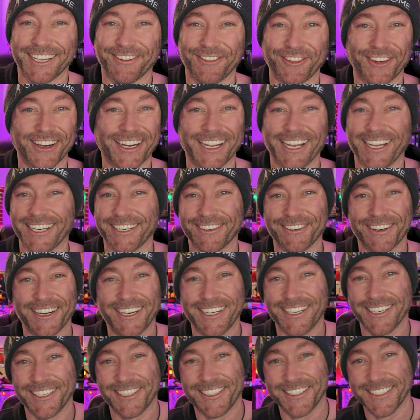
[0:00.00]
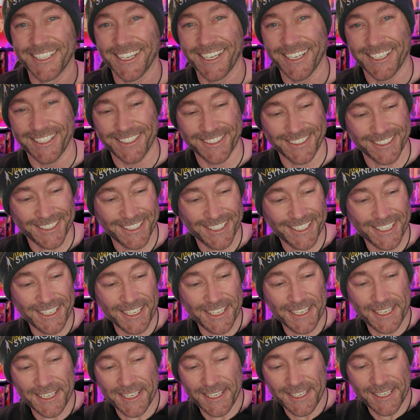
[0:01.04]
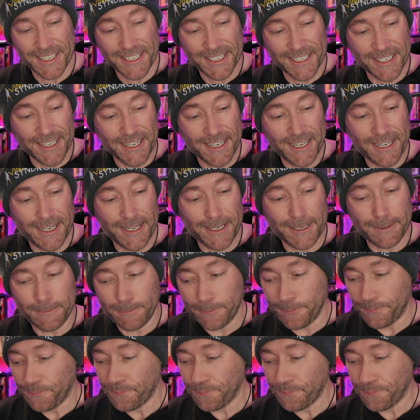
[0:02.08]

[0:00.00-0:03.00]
I forgot to write it all down.